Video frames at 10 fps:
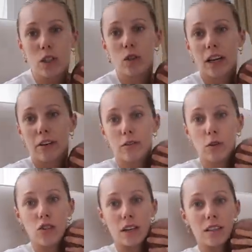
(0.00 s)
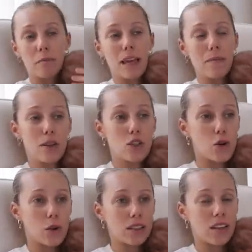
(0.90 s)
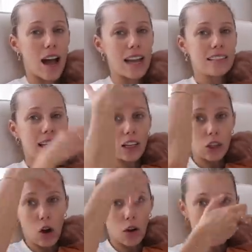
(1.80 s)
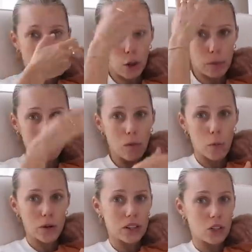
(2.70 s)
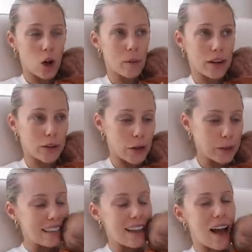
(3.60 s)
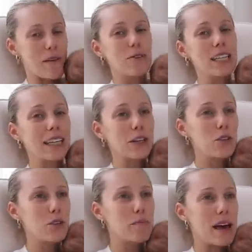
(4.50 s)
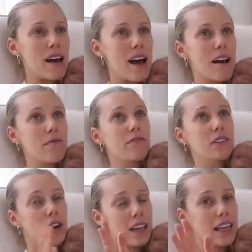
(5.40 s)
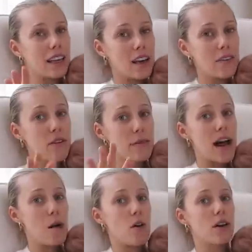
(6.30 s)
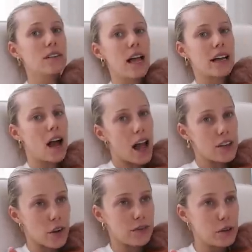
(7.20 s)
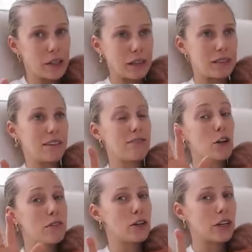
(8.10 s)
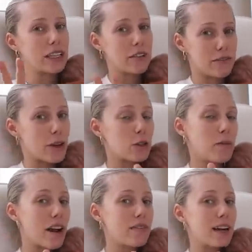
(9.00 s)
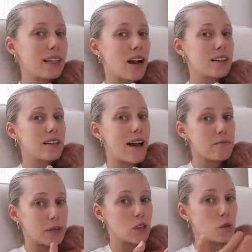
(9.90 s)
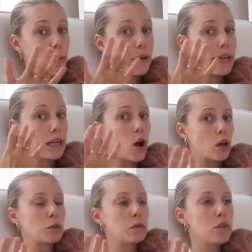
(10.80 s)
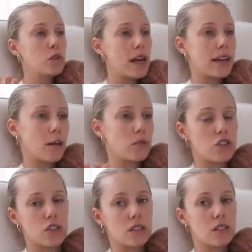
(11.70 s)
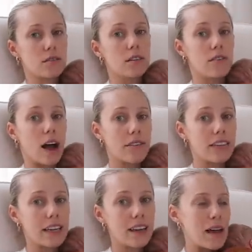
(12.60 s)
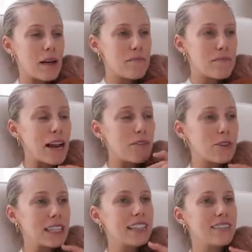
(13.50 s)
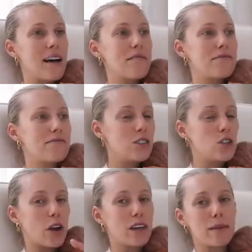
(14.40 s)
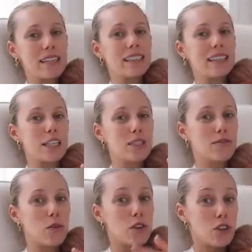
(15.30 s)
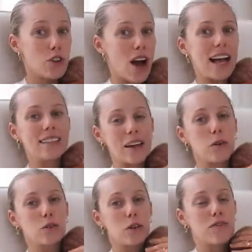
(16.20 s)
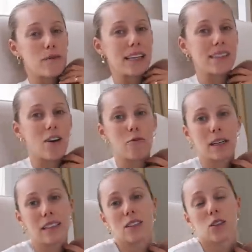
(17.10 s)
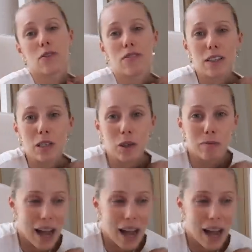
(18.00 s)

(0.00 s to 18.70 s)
we do like a full Justin Bieber short sides, like long floppy mop at the top. I don't know. Yeah, I'm really gonna do better at vlogging from now on. Like, I don't feel guilty for not vlogging the first part of Malachi's life because we were in hospital and I was just surviving. But I really love documenting this for you guys and also for myself because it's so fun to look